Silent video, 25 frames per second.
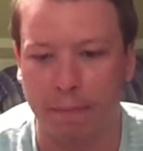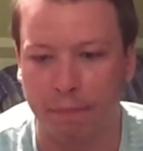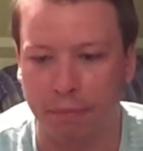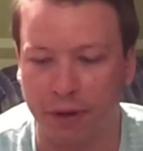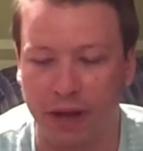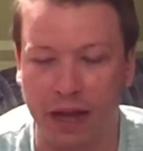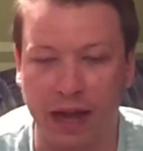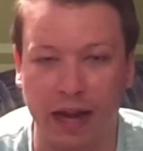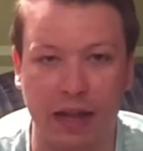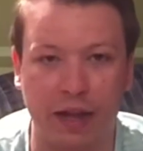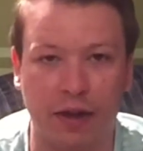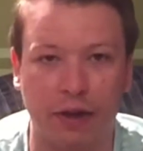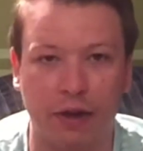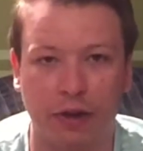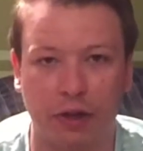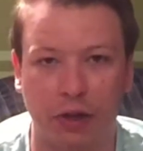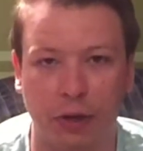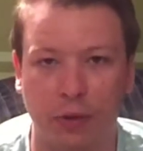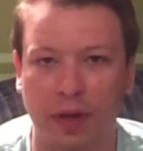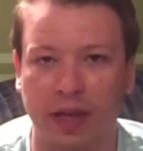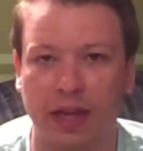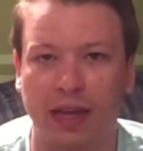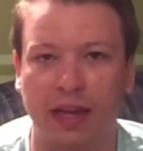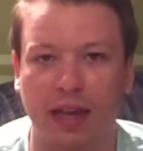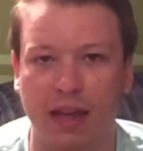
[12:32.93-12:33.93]
Planning on
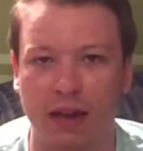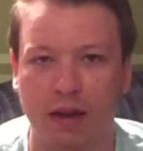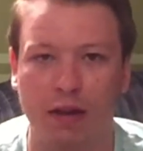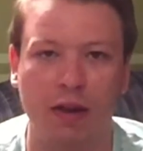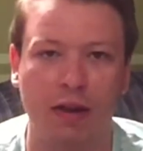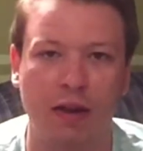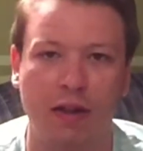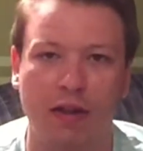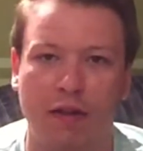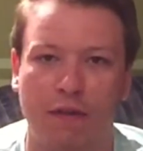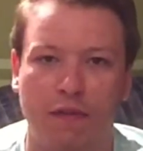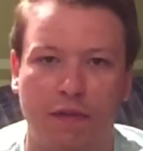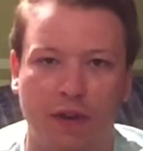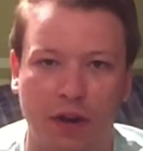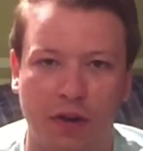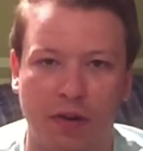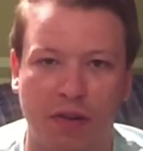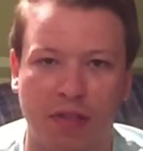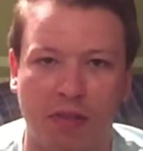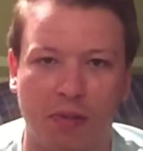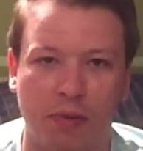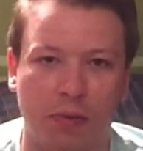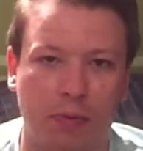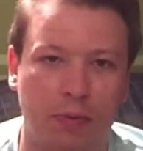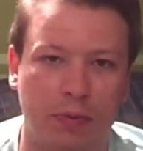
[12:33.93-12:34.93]
going again very
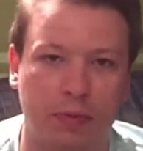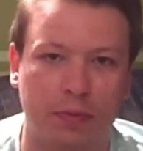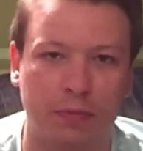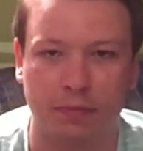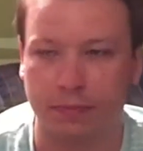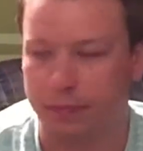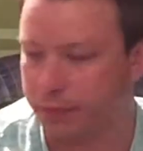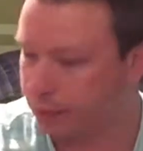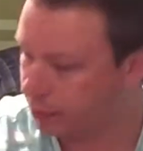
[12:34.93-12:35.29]
soon.